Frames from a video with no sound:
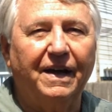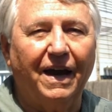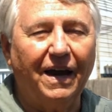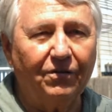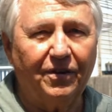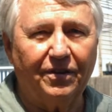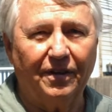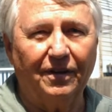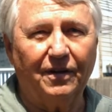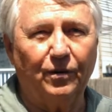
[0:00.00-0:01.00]

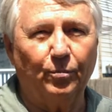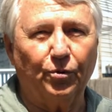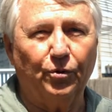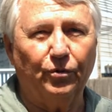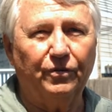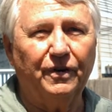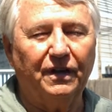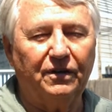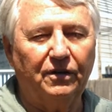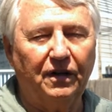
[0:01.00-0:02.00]
Everything can improve,
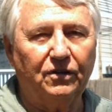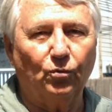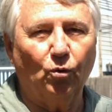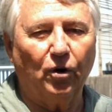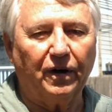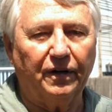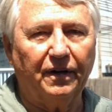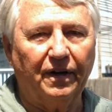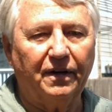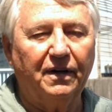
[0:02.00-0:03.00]
and you need to work on
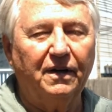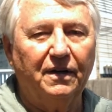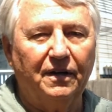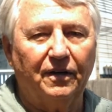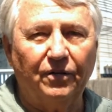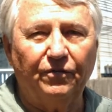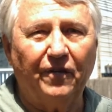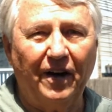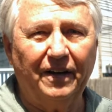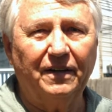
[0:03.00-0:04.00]
that. And then
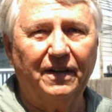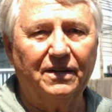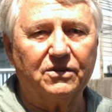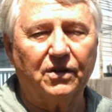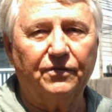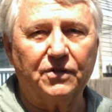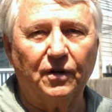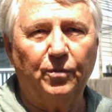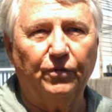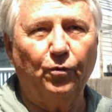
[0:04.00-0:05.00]
finally, as I've
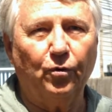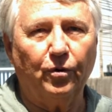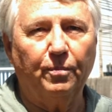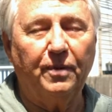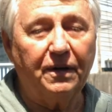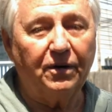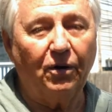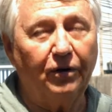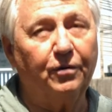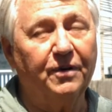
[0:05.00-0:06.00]
said before, being
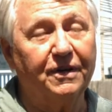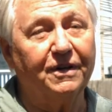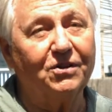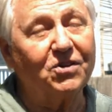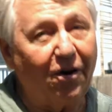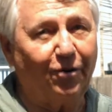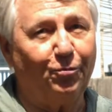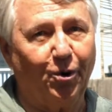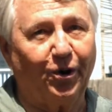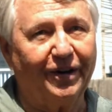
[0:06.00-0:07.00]
alderman is hard
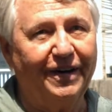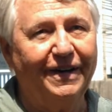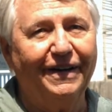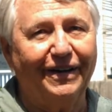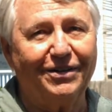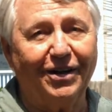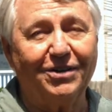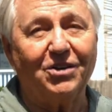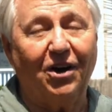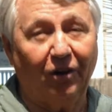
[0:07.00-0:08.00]
work. It
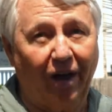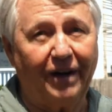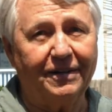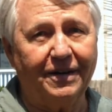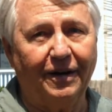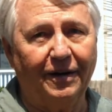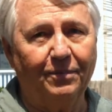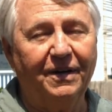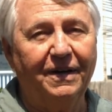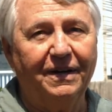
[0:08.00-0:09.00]
takes a lot of
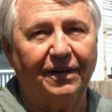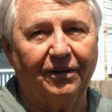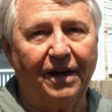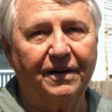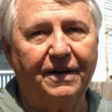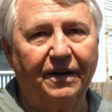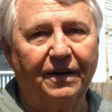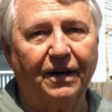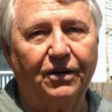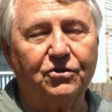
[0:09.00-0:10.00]
time, a lot of
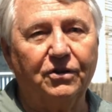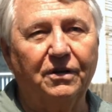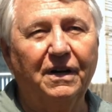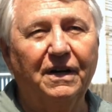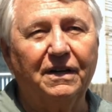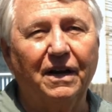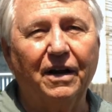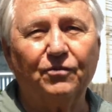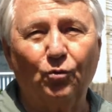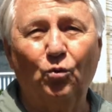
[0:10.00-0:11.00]
dedication. You
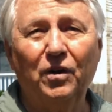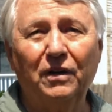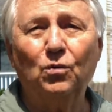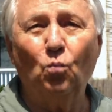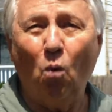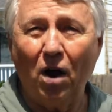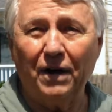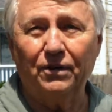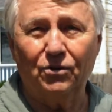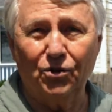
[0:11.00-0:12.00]
have to really
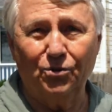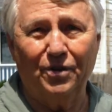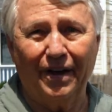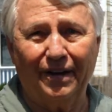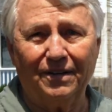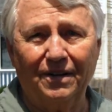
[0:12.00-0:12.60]
want to do that.